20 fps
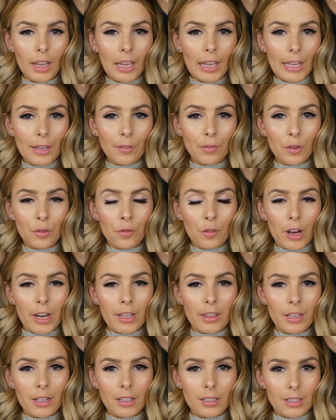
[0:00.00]
If you
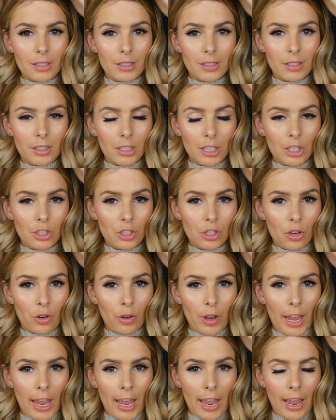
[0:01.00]
find that it doesn't stick to
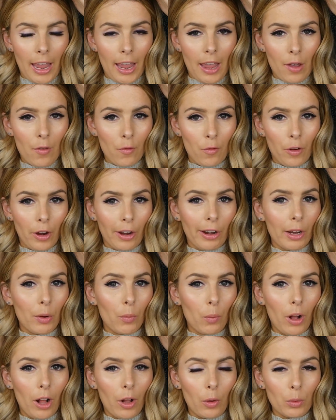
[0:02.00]
your hair very
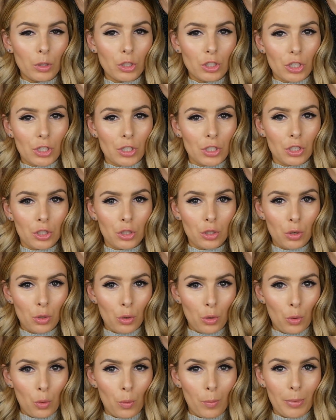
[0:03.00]
well with just the
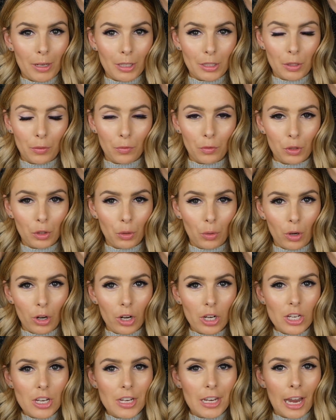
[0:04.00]
2 bits of glue on
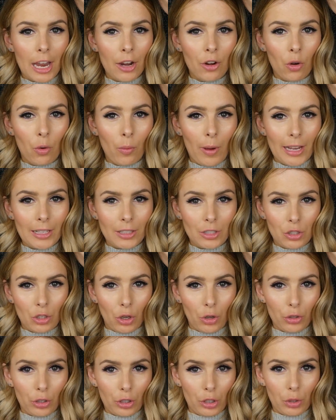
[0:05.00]
it, you can always
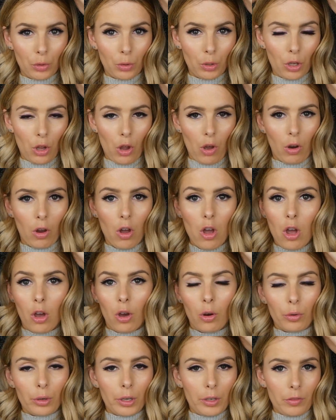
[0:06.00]
dot the glue along
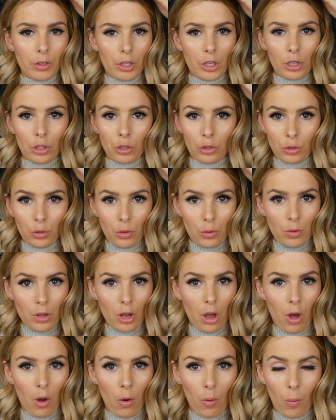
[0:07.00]
or even glue
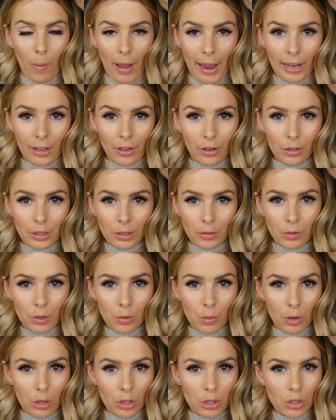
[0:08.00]
the whole way along if
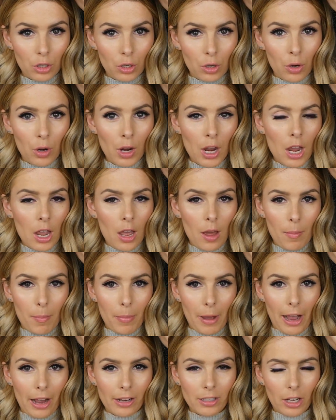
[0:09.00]
you wanted to,
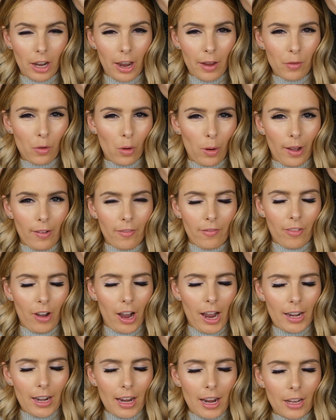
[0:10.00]
but I have quite
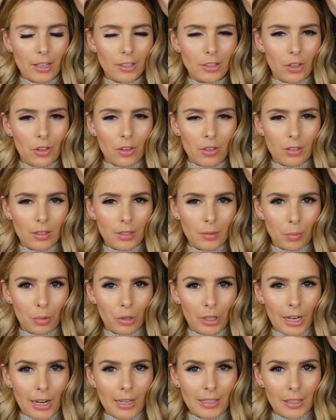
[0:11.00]
fine hair, so this is
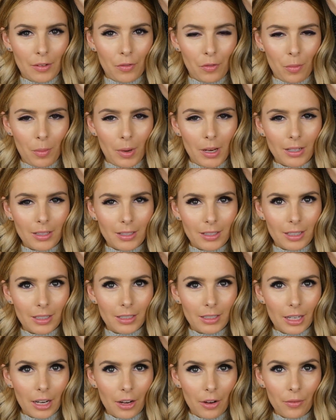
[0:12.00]
pretty easy for me to
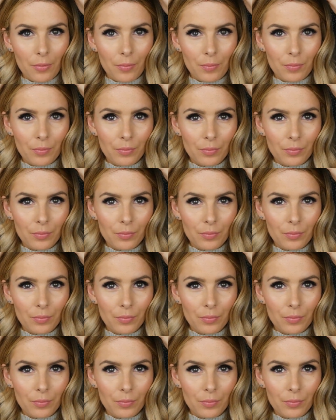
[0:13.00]
stick down.